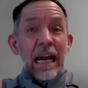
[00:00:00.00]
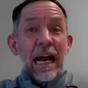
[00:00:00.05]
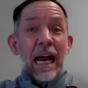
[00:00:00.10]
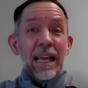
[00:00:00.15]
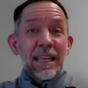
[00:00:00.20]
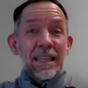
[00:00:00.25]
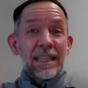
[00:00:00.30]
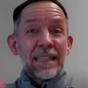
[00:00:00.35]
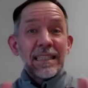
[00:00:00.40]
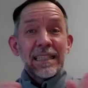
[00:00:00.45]

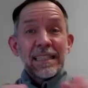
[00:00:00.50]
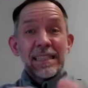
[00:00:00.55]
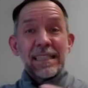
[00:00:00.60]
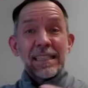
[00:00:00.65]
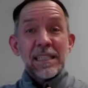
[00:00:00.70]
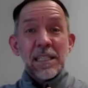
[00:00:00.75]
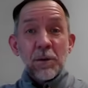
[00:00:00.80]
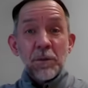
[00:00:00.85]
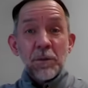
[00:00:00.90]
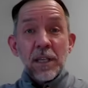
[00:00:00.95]
I think this
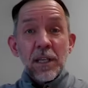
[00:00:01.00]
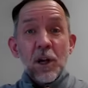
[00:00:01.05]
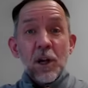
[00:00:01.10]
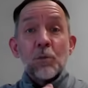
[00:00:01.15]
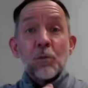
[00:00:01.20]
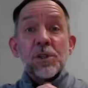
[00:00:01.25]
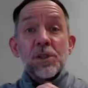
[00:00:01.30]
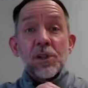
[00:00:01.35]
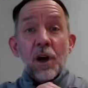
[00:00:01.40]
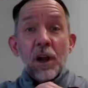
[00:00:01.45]
is something that
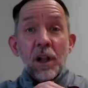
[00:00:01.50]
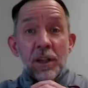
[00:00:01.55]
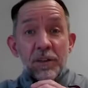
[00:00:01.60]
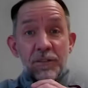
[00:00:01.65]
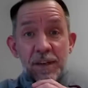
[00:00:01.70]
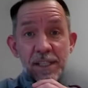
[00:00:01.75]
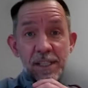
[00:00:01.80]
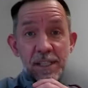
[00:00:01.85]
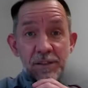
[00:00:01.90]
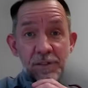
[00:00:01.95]
almost all of
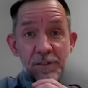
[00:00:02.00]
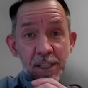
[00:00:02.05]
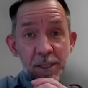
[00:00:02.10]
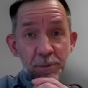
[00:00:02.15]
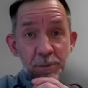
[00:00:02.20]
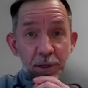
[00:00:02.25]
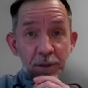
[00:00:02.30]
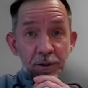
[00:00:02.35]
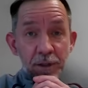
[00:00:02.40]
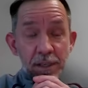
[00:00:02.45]
us have
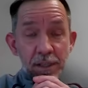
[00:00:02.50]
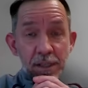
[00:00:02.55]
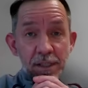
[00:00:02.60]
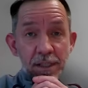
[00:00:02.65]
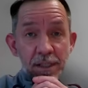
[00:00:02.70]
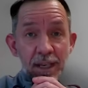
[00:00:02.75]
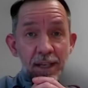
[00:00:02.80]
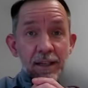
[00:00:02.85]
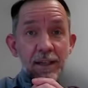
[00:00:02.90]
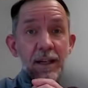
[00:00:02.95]
experienced.
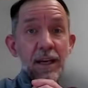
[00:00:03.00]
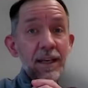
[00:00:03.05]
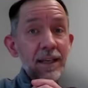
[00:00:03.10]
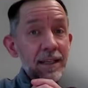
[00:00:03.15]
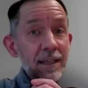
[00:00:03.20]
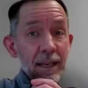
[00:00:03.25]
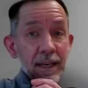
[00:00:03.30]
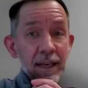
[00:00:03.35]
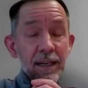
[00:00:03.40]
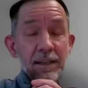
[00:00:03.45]
And
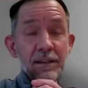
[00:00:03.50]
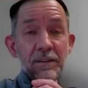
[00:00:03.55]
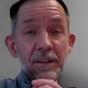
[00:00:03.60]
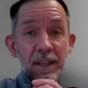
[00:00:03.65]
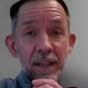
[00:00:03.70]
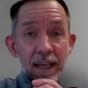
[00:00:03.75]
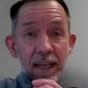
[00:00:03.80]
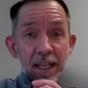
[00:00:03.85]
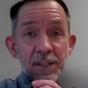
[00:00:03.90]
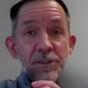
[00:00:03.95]
again,
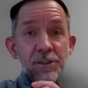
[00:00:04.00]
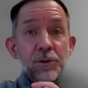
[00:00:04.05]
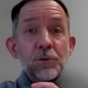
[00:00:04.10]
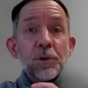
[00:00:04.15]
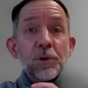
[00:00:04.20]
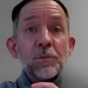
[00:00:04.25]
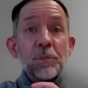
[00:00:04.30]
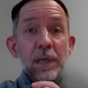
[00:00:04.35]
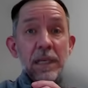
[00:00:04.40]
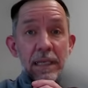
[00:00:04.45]
the answer
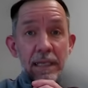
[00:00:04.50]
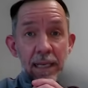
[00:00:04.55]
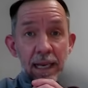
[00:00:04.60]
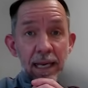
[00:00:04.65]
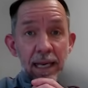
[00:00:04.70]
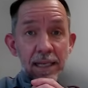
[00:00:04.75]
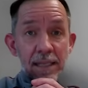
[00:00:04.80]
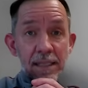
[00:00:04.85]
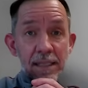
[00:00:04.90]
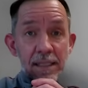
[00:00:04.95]
would be
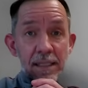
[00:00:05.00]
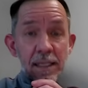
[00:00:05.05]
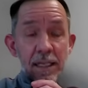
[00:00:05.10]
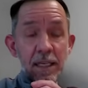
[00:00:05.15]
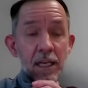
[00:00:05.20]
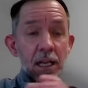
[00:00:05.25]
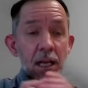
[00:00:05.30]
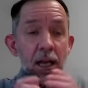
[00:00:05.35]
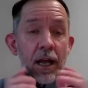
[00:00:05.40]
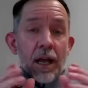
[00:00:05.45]
yes.
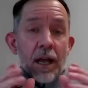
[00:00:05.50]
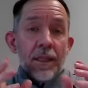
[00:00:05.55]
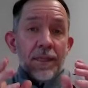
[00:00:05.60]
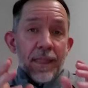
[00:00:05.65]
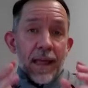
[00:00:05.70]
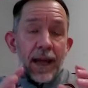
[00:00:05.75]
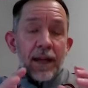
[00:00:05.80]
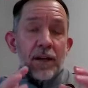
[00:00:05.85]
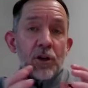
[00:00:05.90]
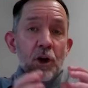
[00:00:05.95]

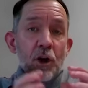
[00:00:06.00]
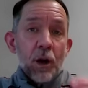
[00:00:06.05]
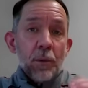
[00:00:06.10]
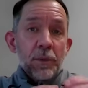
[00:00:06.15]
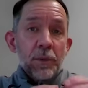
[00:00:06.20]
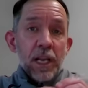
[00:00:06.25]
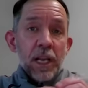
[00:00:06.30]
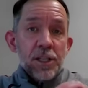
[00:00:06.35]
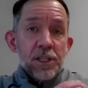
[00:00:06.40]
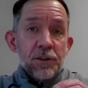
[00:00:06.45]
That
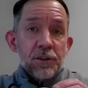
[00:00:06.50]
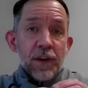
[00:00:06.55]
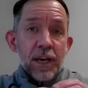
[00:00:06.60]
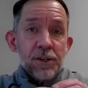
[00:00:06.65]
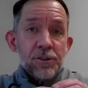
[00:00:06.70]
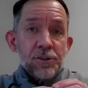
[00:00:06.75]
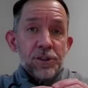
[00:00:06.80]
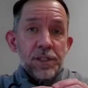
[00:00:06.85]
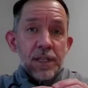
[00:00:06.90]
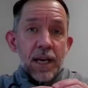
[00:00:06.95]
combination of
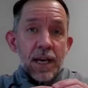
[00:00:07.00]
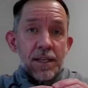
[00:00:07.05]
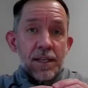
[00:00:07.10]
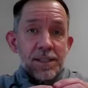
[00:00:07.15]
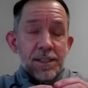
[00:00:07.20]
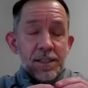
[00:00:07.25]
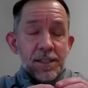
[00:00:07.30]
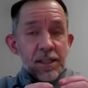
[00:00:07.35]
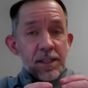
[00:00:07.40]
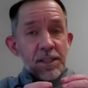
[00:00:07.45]

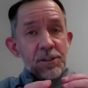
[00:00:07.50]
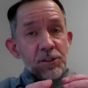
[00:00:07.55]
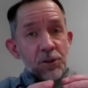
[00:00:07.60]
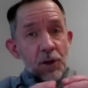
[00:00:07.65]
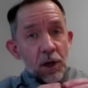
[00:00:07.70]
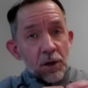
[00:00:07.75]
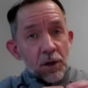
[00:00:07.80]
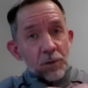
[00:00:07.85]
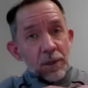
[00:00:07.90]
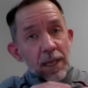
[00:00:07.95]
exercises is
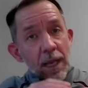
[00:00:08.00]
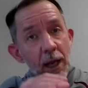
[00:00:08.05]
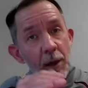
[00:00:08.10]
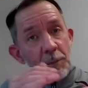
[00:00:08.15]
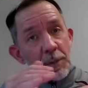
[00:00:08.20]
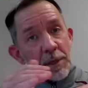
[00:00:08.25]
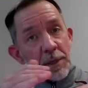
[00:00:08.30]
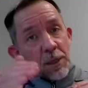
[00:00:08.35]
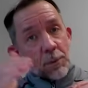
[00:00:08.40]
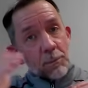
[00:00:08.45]
not only
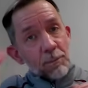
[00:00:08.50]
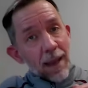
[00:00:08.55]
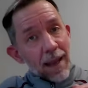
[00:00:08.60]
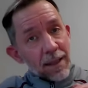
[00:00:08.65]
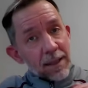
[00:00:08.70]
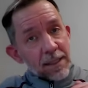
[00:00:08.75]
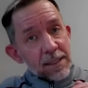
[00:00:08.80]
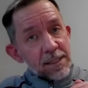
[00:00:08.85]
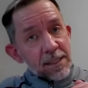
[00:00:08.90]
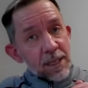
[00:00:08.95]
helping to
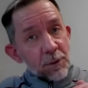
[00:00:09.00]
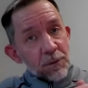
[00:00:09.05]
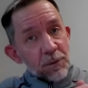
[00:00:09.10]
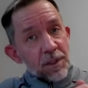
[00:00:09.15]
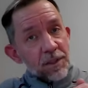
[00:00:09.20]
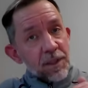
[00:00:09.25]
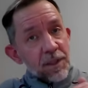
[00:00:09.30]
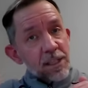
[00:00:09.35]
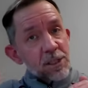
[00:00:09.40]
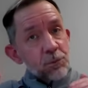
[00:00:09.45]
balance out the
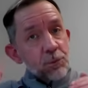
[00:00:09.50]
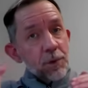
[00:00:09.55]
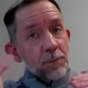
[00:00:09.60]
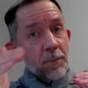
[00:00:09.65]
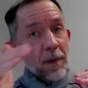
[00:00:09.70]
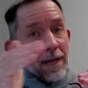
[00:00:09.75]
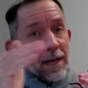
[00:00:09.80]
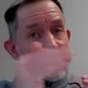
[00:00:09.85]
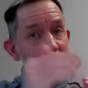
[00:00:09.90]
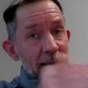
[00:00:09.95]
things that we
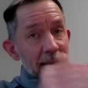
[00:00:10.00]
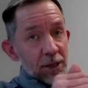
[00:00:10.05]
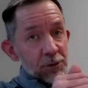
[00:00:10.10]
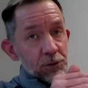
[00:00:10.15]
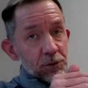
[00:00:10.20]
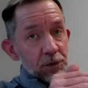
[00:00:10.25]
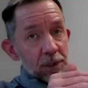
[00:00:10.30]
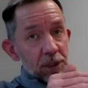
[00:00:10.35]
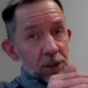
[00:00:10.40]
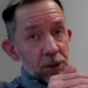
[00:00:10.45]
might
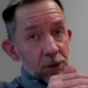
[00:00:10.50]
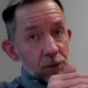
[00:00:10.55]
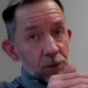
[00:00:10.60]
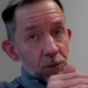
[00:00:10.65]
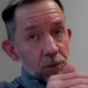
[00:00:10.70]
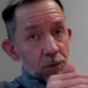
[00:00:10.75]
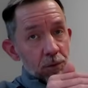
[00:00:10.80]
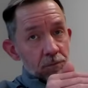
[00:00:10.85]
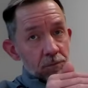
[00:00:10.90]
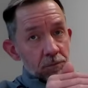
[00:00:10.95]
naturally
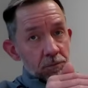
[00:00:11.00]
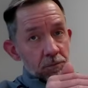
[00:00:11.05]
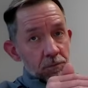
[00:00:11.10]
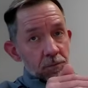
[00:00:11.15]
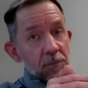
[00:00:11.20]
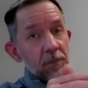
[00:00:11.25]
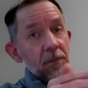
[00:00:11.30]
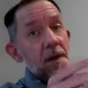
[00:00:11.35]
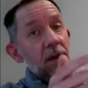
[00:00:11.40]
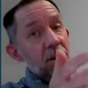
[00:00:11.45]
do,
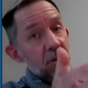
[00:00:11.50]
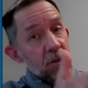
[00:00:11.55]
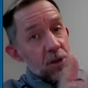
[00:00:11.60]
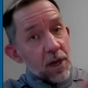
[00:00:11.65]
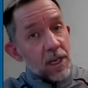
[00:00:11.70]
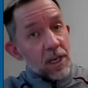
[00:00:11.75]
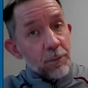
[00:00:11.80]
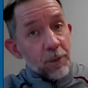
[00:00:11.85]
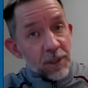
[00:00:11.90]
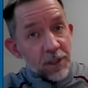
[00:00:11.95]
kind of
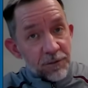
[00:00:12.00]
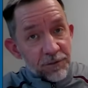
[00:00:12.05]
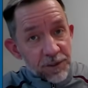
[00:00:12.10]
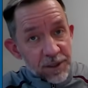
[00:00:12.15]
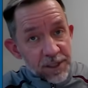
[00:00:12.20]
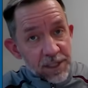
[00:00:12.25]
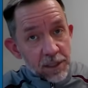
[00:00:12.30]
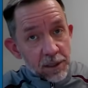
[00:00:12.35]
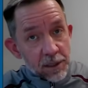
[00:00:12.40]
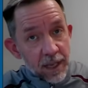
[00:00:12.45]
talking about the
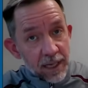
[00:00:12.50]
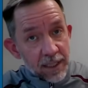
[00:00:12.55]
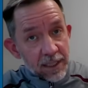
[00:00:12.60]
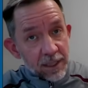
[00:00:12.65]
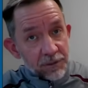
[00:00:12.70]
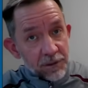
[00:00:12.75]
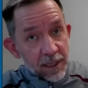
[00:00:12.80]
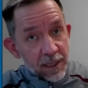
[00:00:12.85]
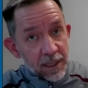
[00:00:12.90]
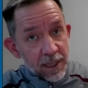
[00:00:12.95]
physical
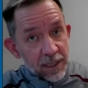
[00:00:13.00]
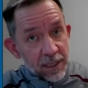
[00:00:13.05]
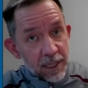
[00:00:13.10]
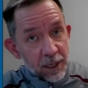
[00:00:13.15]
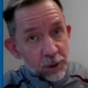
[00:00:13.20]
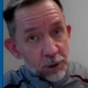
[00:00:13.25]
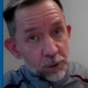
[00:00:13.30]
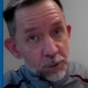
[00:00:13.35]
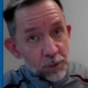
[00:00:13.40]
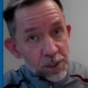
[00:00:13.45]
activity that
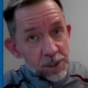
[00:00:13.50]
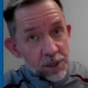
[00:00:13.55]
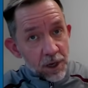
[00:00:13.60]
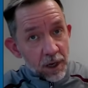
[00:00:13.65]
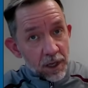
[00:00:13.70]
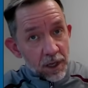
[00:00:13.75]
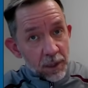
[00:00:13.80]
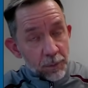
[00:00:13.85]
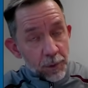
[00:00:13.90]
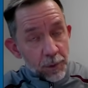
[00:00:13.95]
Tara was
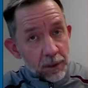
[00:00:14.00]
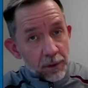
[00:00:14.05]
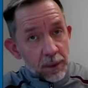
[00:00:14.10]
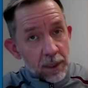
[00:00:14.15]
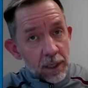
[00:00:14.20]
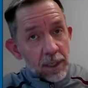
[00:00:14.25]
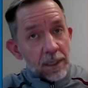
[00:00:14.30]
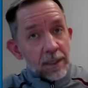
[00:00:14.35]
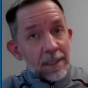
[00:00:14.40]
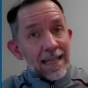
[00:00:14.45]
talking about,
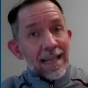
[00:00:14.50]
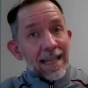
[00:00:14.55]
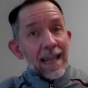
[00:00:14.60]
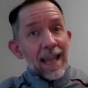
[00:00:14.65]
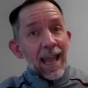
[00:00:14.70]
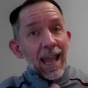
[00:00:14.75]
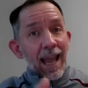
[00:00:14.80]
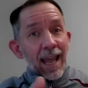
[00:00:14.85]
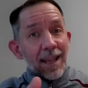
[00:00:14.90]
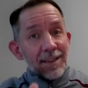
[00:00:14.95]

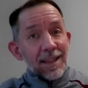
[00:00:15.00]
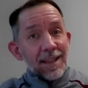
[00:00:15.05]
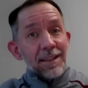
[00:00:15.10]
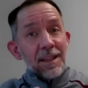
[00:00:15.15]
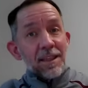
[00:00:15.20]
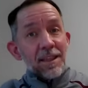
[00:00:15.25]
and then the